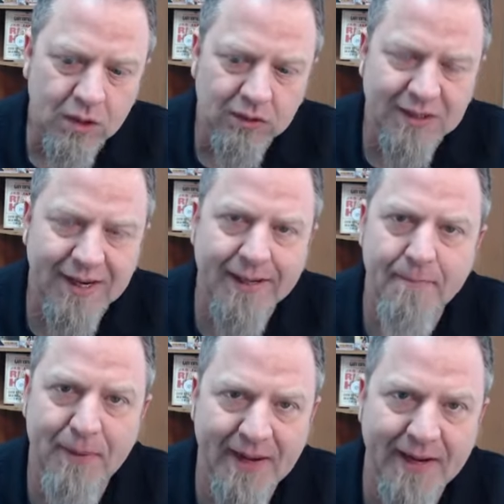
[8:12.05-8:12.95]
take a
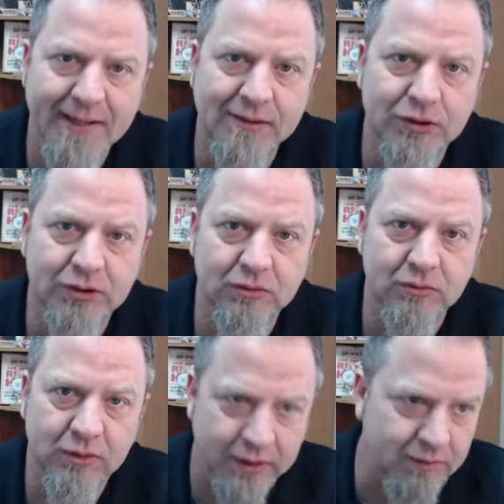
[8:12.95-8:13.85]
page
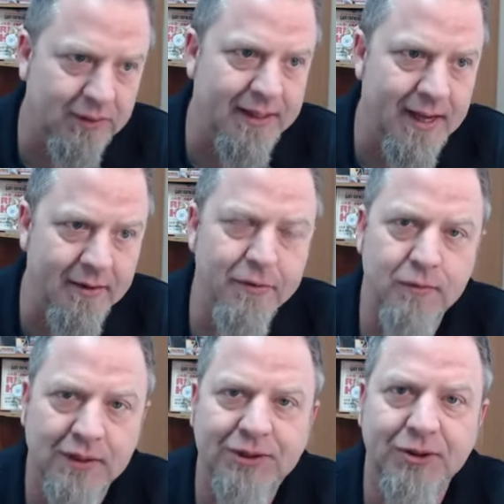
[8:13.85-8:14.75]
literally out of the
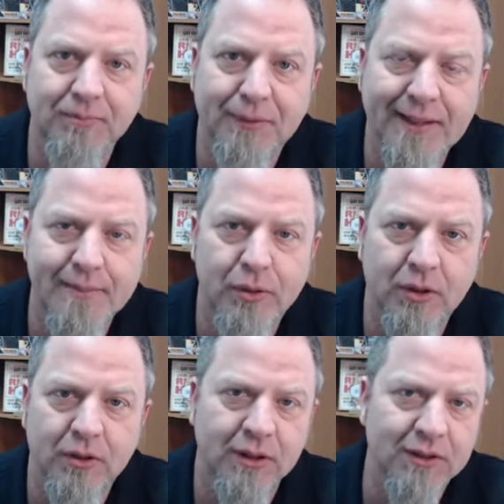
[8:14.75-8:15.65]
Russian
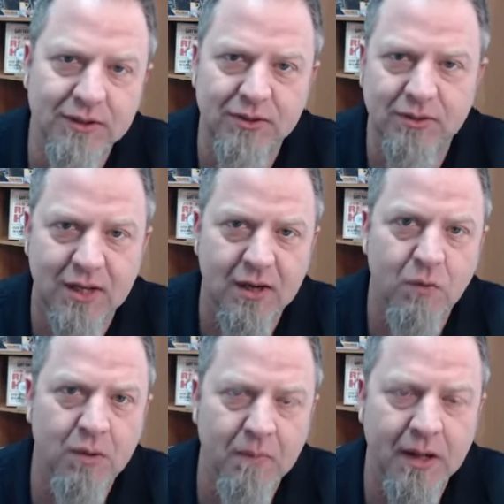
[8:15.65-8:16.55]
playbook? And this is kind of
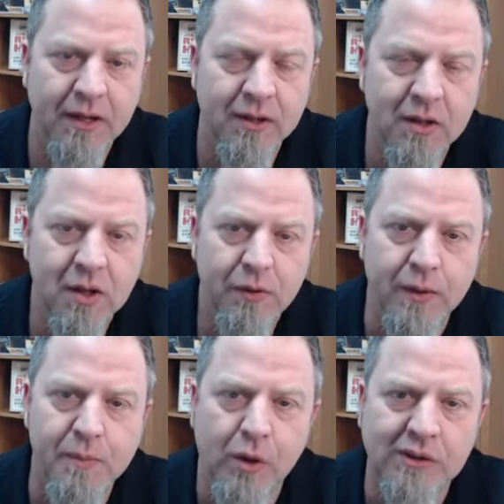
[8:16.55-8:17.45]
what my
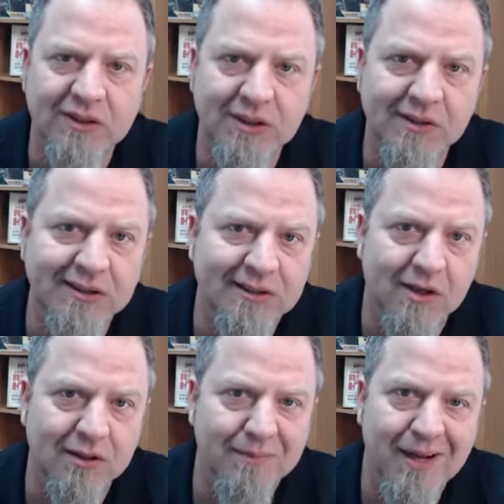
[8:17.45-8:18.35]
three part series
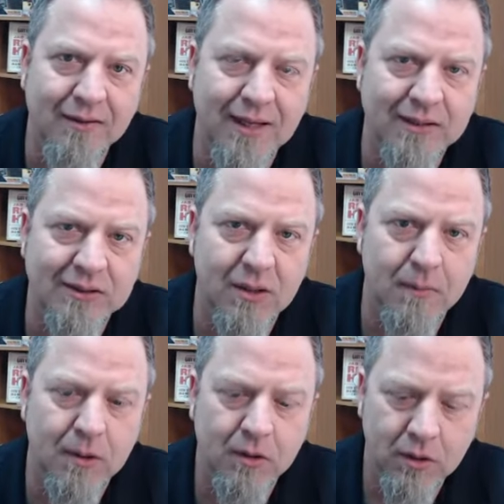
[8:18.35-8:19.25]
talked about last
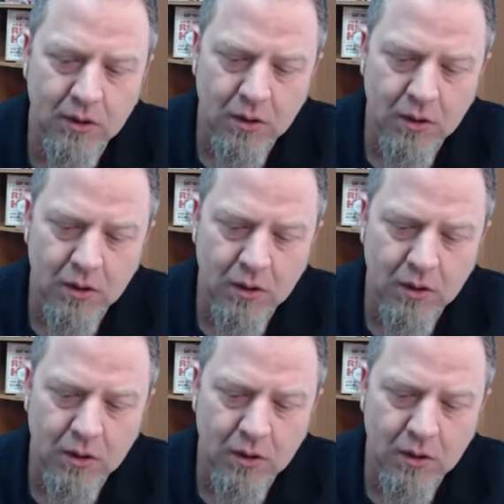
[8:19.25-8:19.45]
summer.